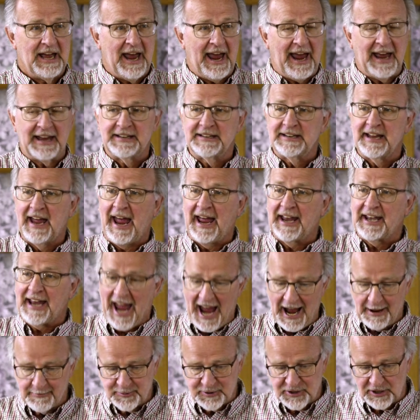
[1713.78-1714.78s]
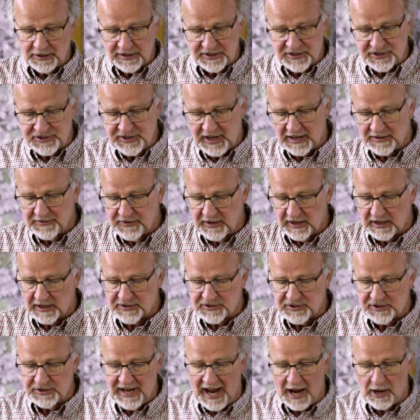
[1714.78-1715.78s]
And Absalom said
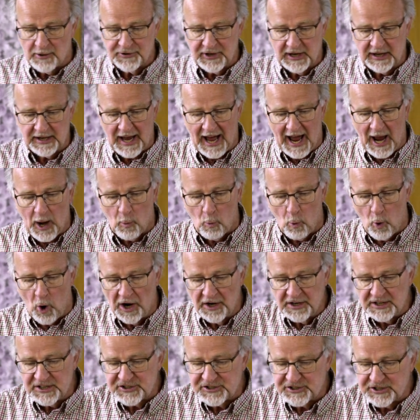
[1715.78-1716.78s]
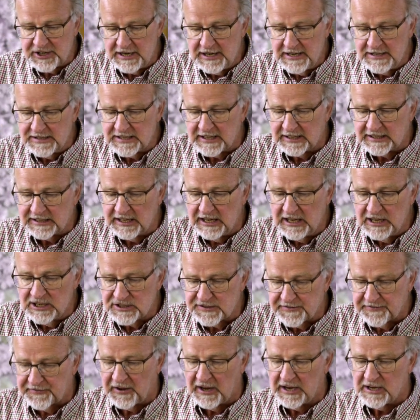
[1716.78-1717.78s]
this, now then, I want to see the
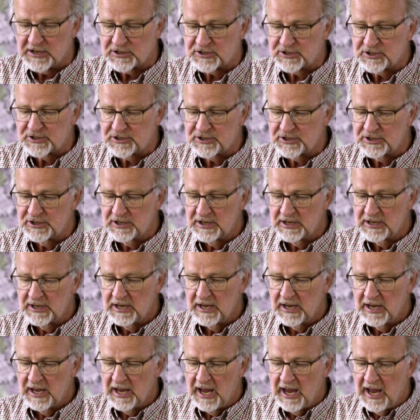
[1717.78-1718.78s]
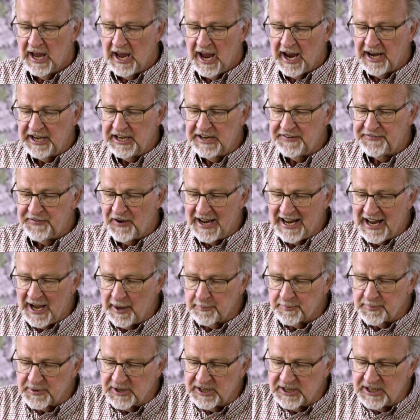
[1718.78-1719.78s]
king's face. And if I
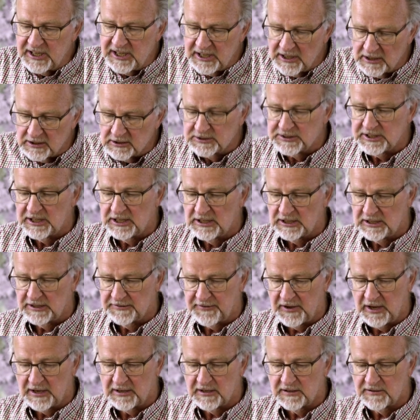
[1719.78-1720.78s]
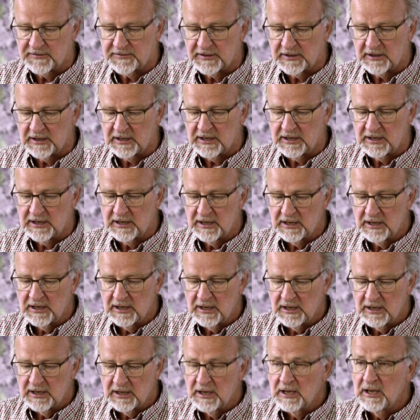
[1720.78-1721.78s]
am guilty of anything,
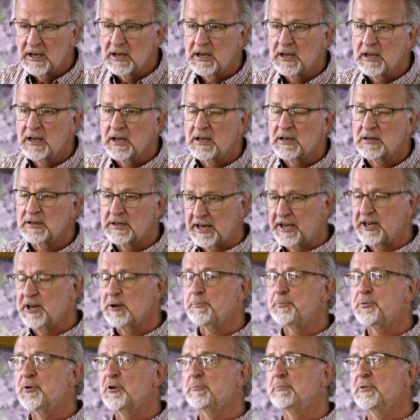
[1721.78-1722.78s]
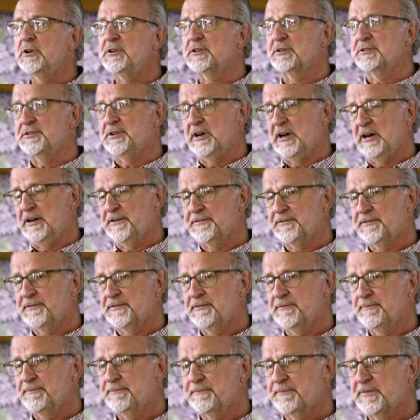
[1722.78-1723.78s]
let him put me to death.
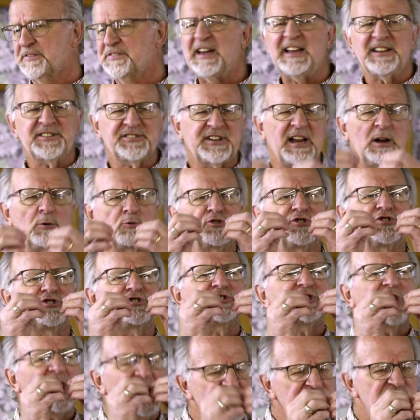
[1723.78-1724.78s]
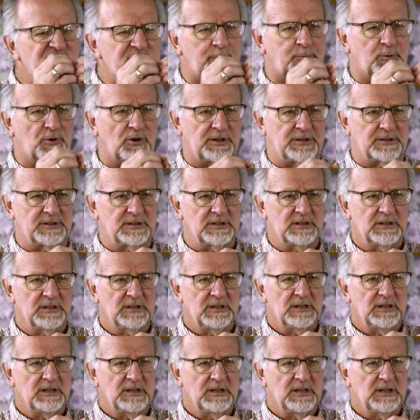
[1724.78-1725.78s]
That's how desperate
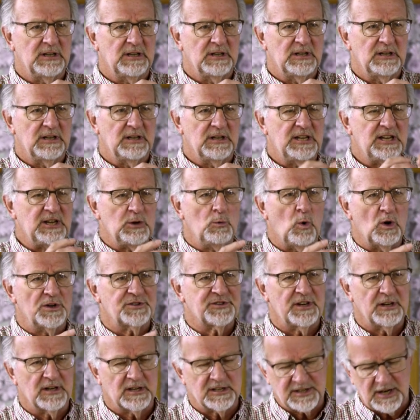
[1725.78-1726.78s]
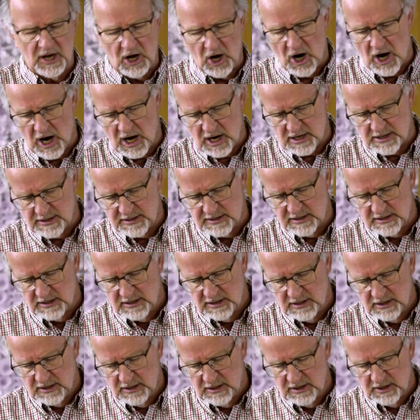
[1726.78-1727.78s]
he was in his heart
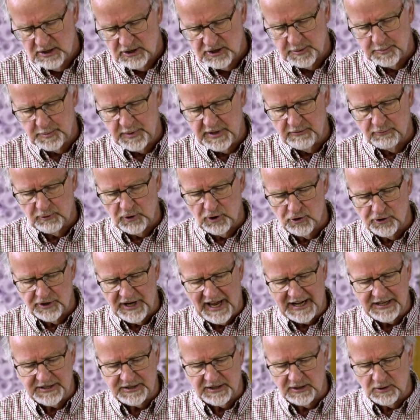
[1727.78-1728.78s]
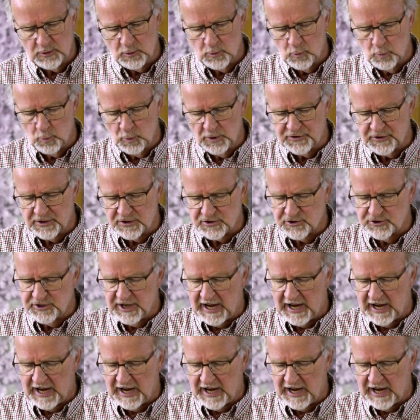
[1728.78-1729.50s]
to be reunited with his